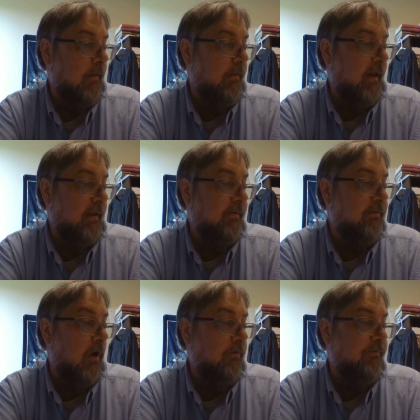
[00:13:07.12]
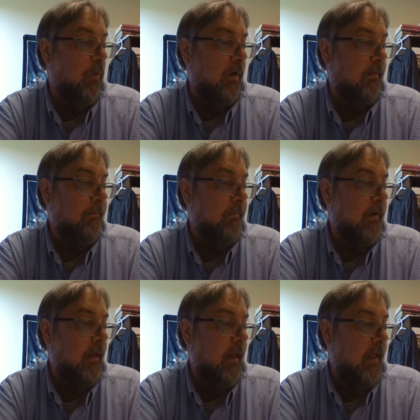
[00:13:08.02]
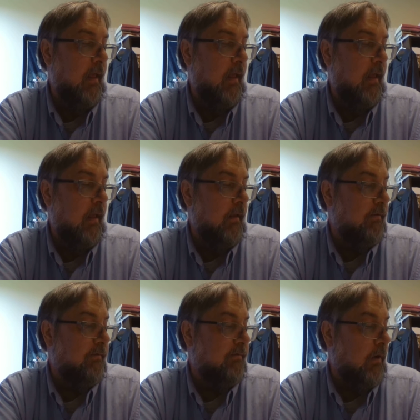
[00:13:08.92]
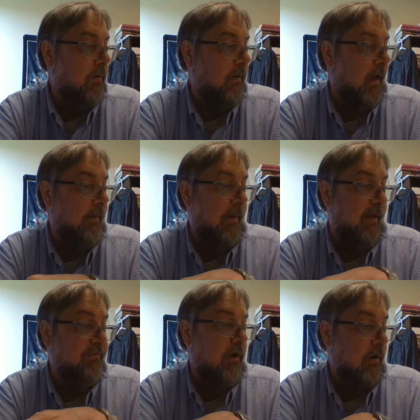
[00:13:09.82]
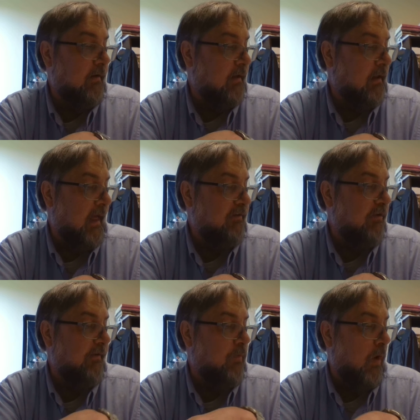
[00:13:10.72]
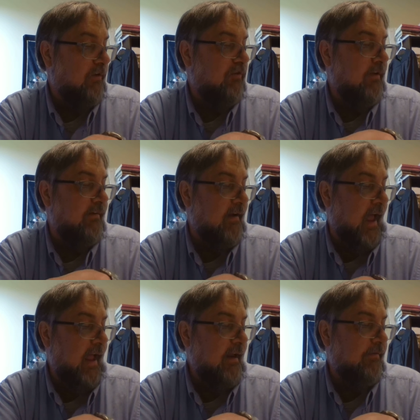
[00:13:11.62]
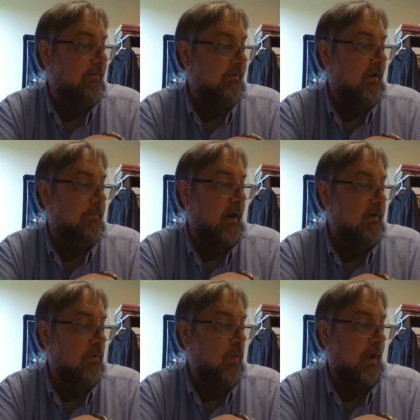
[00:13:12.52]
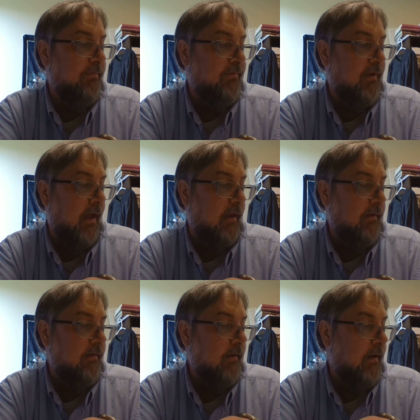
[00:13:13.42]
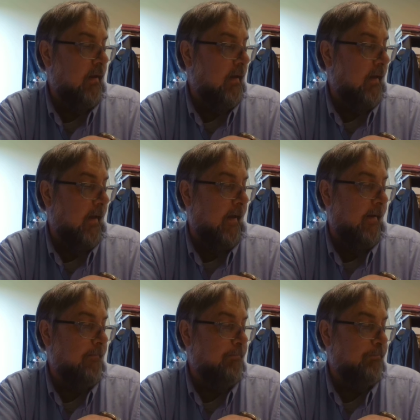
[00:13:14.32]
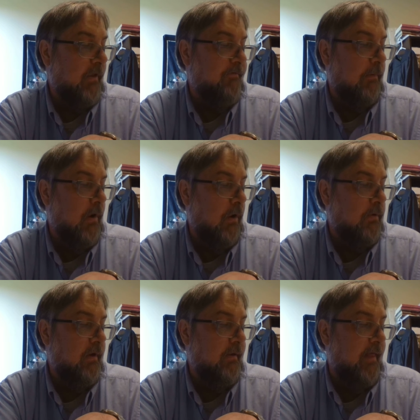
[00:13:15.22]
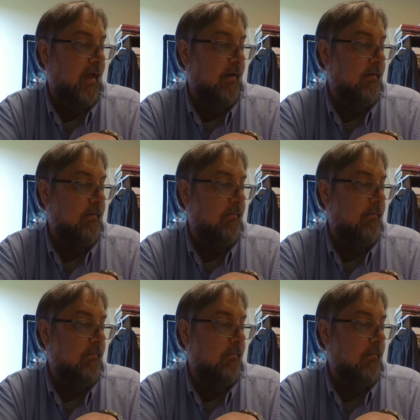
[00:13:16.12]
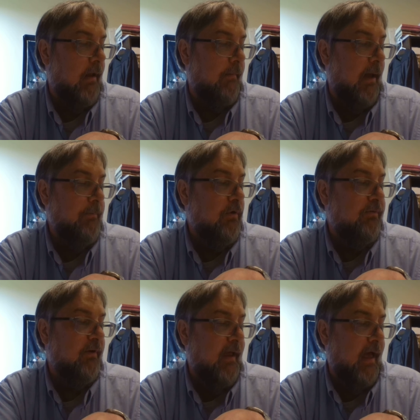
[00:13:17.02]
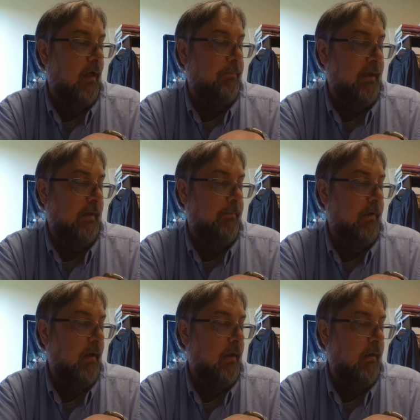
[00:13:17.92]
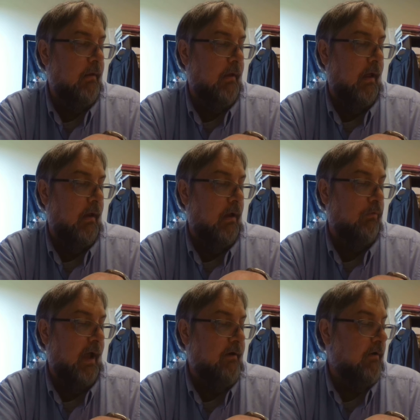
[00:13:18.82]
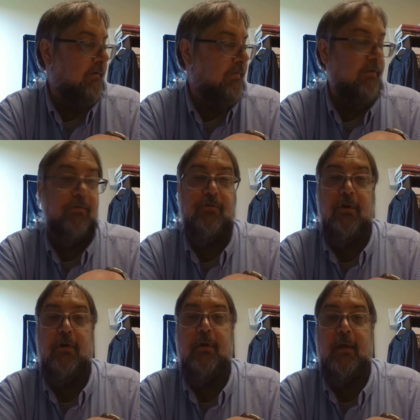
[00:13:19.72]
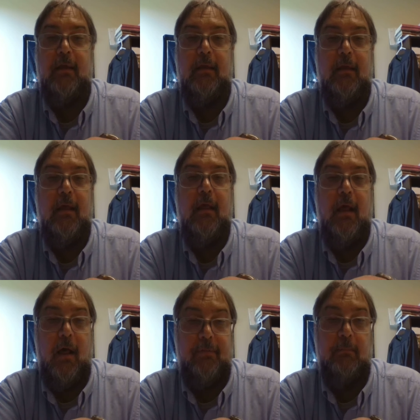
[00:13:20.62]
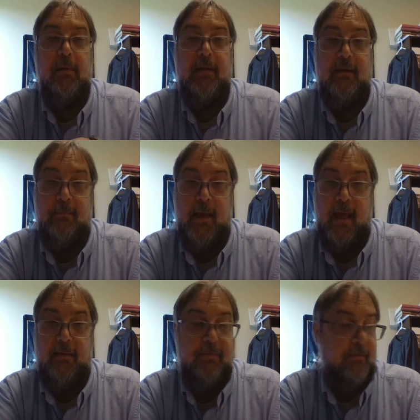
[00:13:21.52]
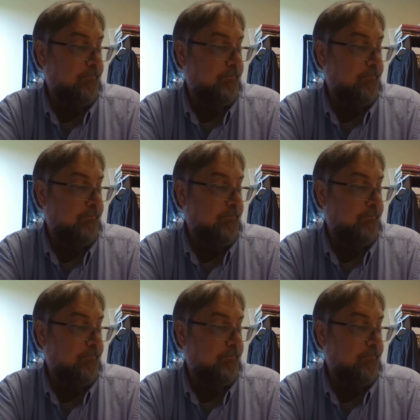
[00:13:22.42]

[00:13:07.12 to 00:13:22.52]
that he's known for. So I've started a collection of questions and answers on my new website from Odin that I'm using to help keep a record of this journey on the blended path.